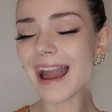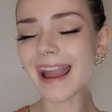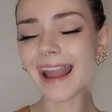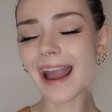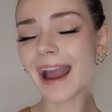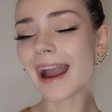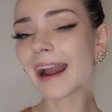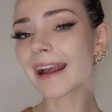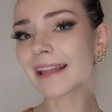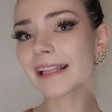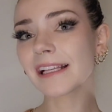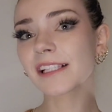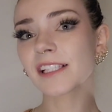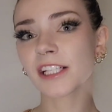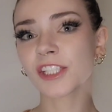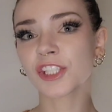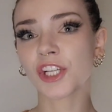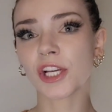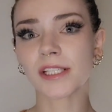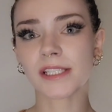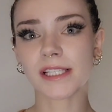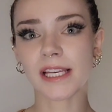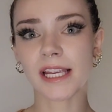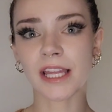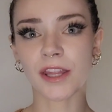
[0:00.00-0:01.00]
I highly
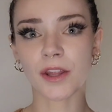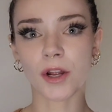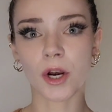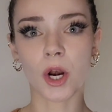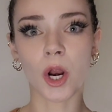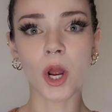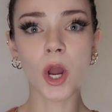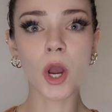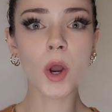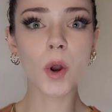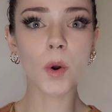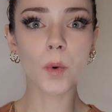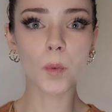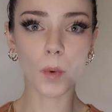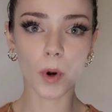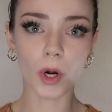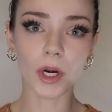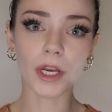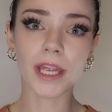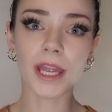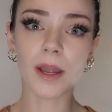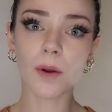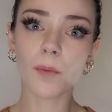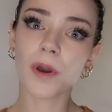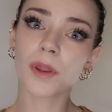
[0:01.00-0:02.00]
suggest either
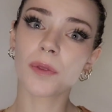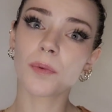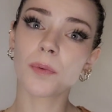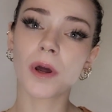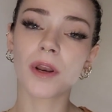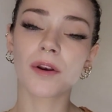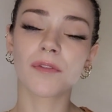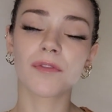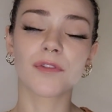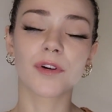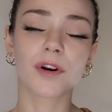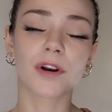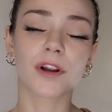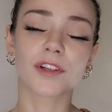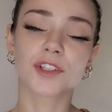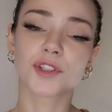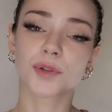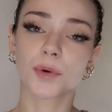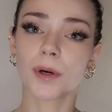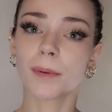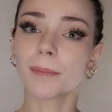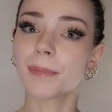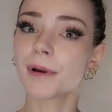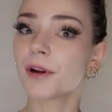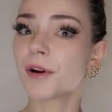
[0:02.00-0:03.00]
working with one for a
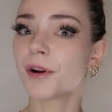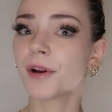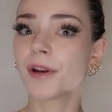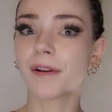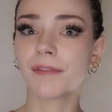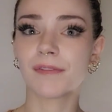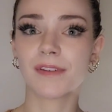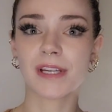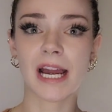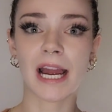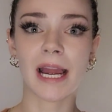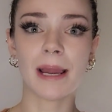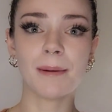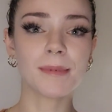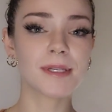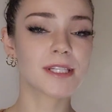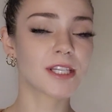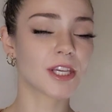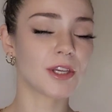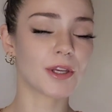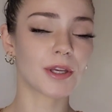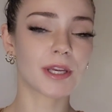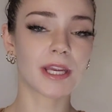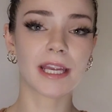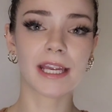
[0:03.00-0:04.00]
short period of time
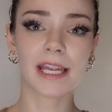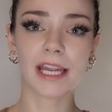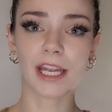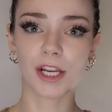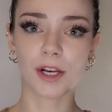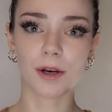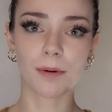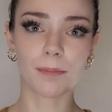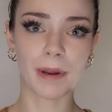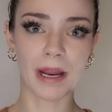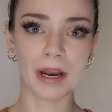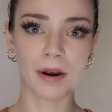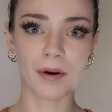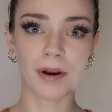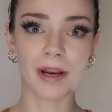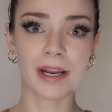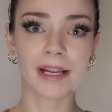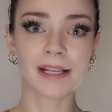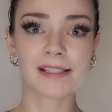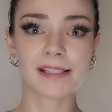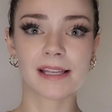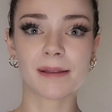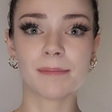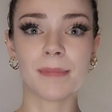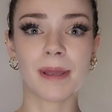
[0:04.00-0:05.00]
until you can get your
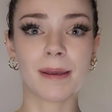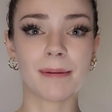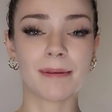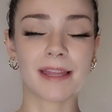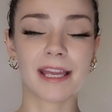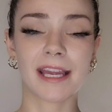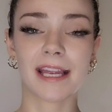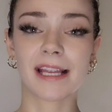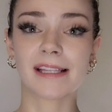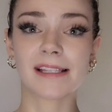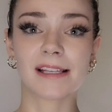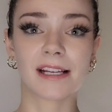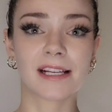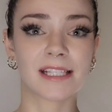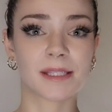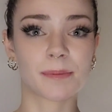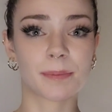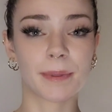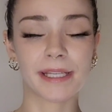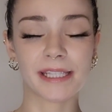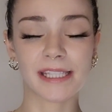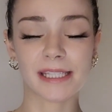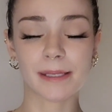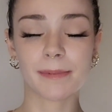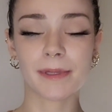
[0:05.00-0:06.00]
bearings and maybe they can
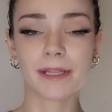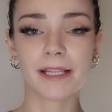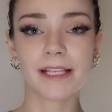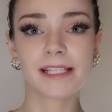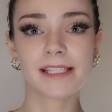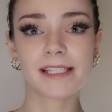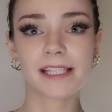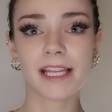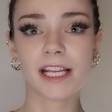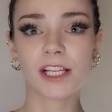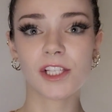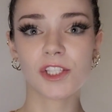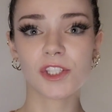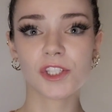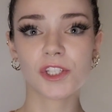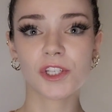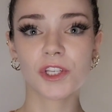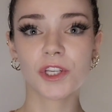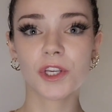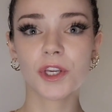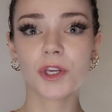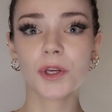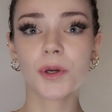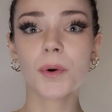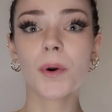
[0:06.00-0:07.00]
explain some of these things
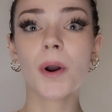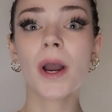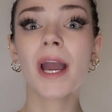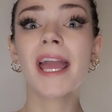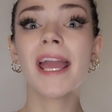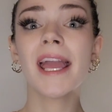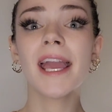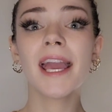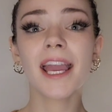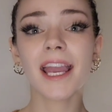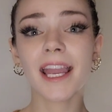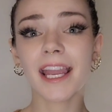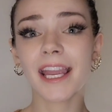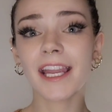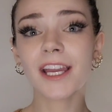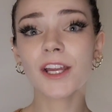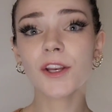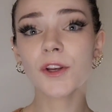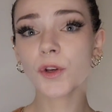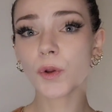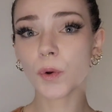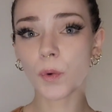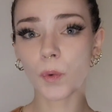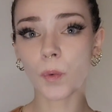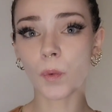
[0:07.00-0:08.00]
to you,
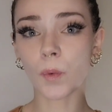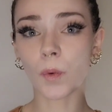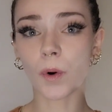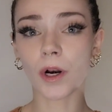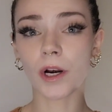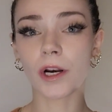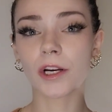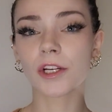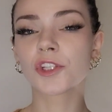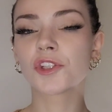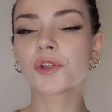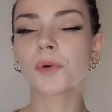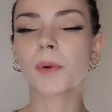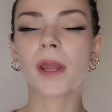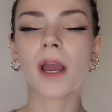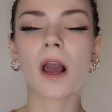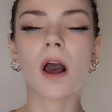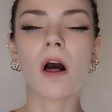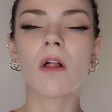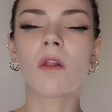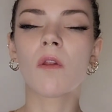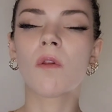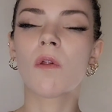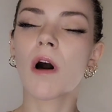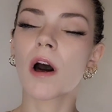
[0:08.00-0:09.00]
and or doing
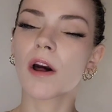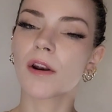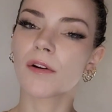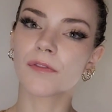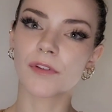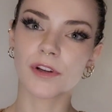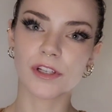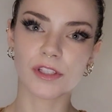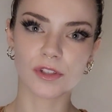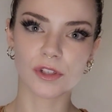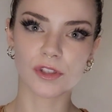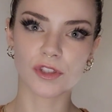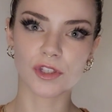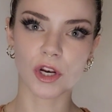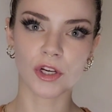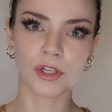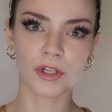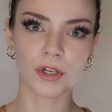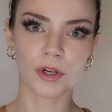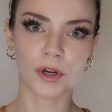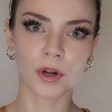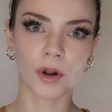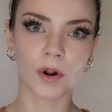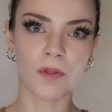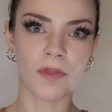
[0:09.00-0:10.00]
a lot of research
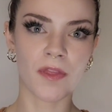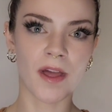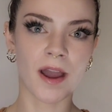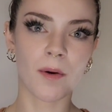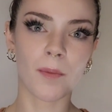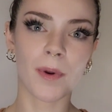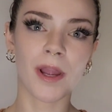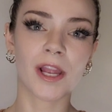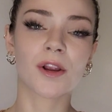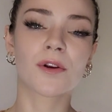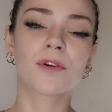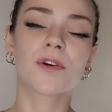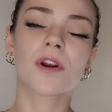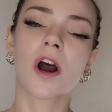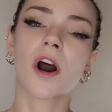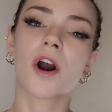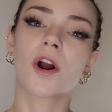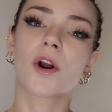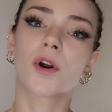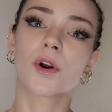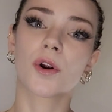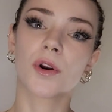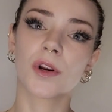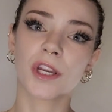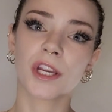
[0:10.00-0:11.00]
on your own. That way you're
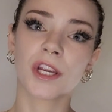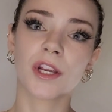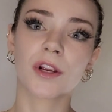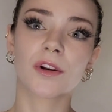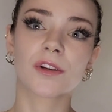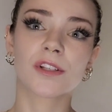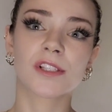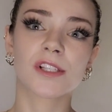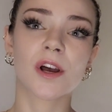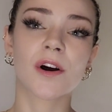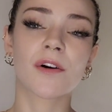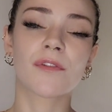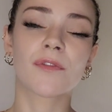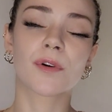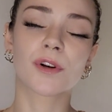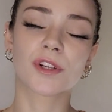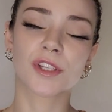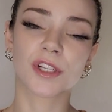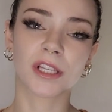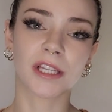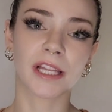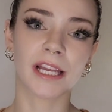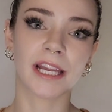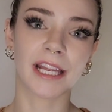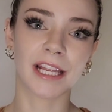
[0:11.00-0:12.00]
not hurting yourself or
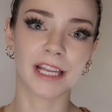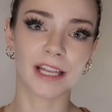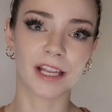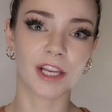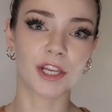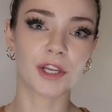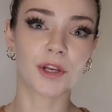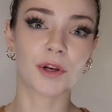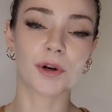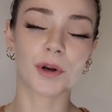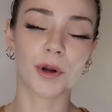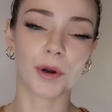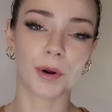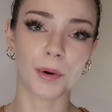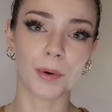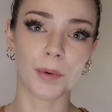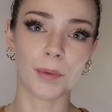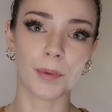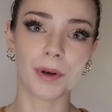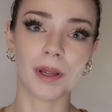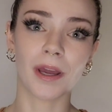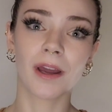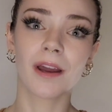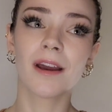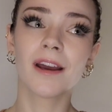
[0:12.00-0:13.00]
delaying your
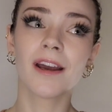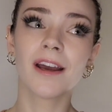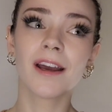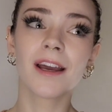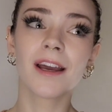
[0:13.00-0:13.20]
own